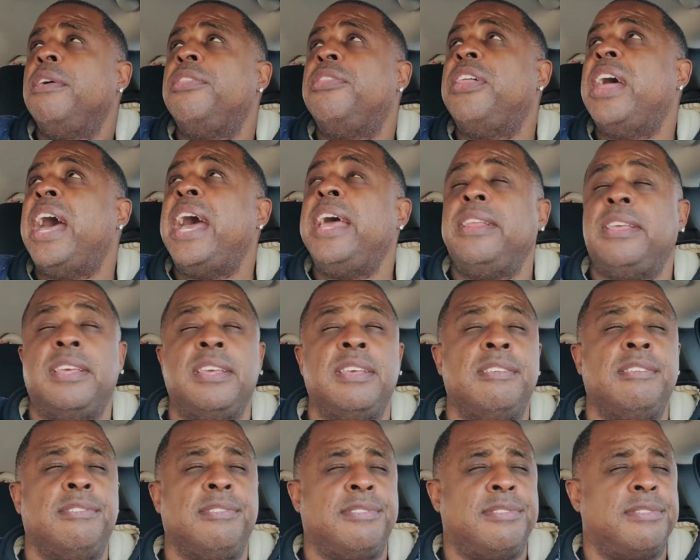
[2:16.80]
that
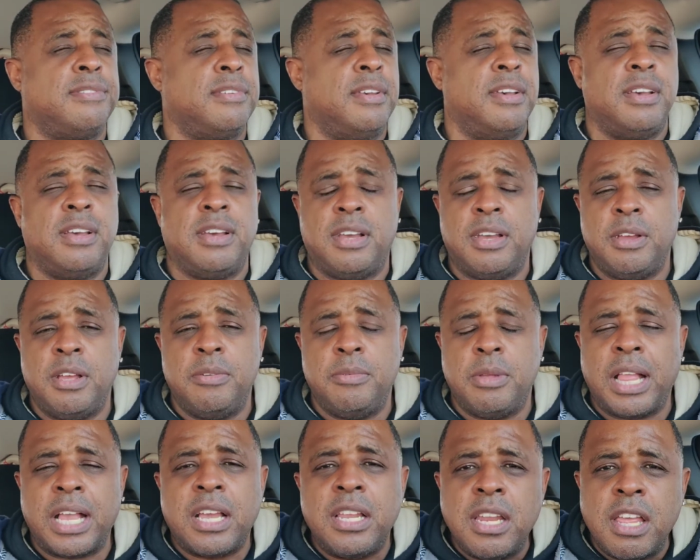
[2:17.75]
is
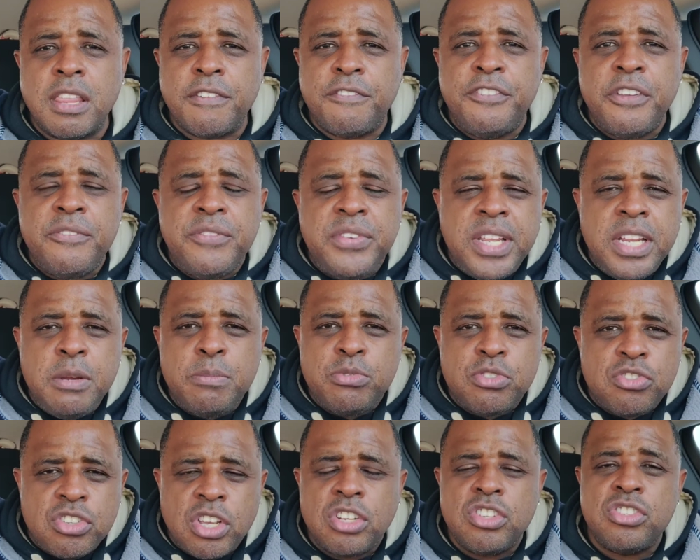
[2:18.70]
like another
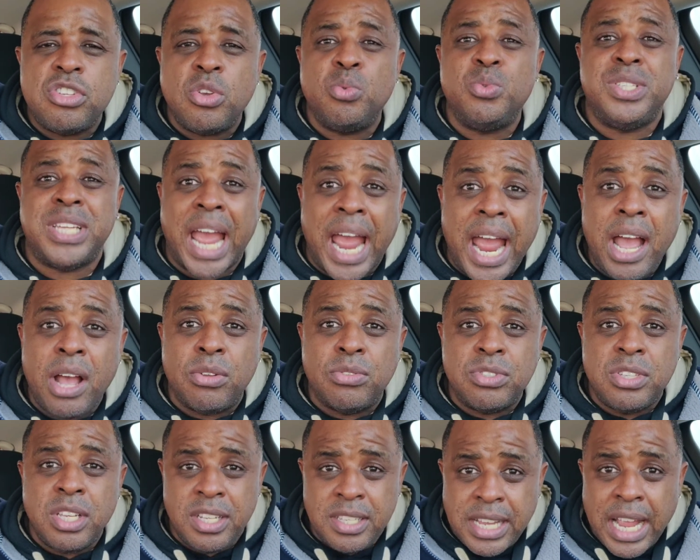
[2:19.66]
15% or so
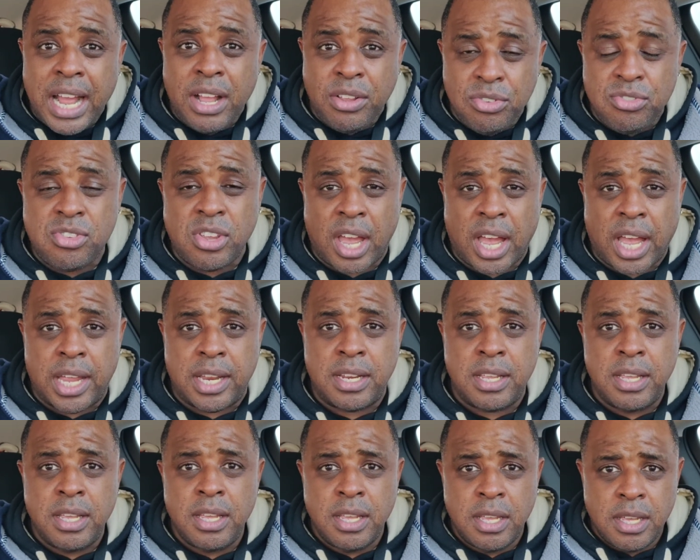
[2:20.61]
down to the
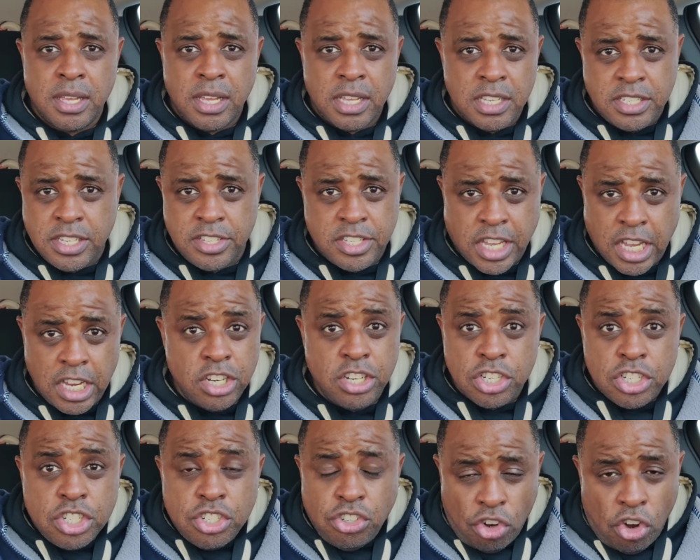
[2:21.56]
downside. It's just
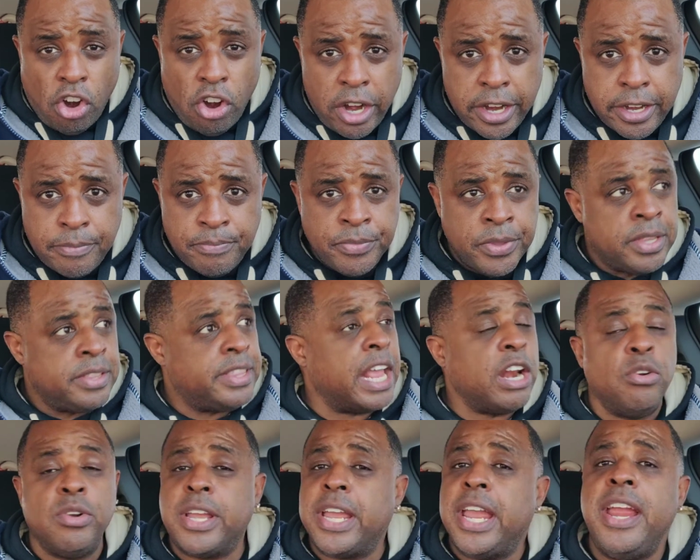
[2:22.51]
getting destroyed.
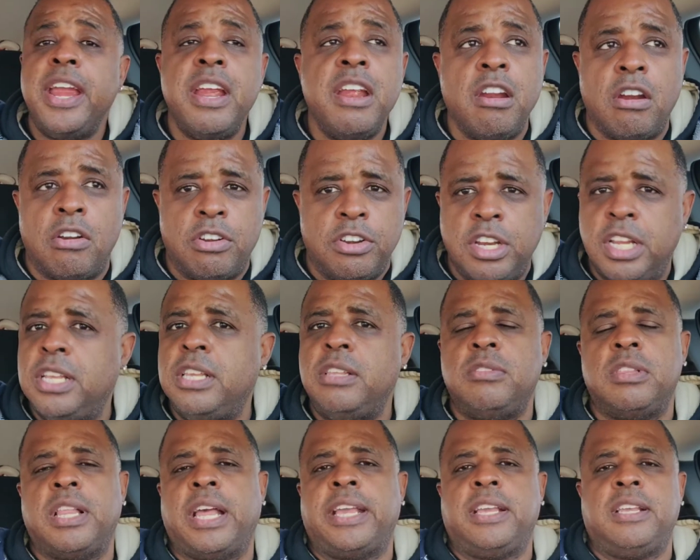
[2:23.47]
They don't care.
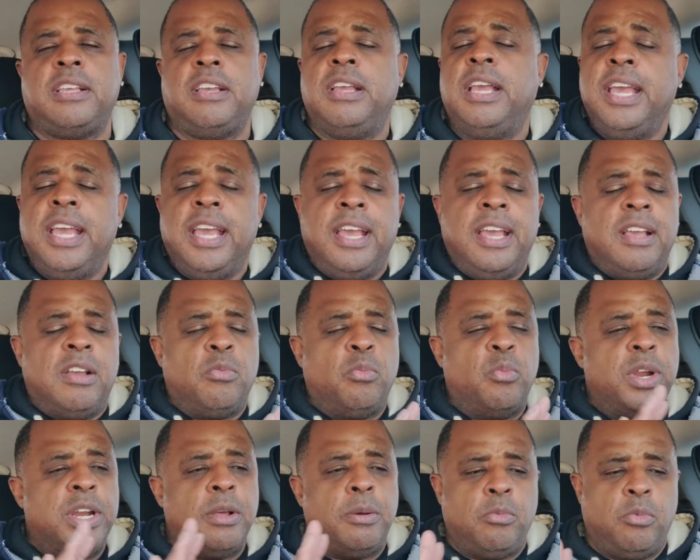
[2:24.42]

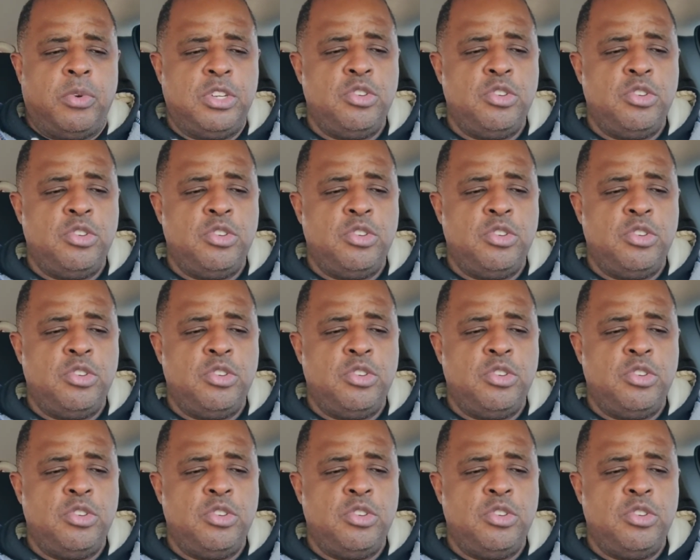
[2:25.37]
When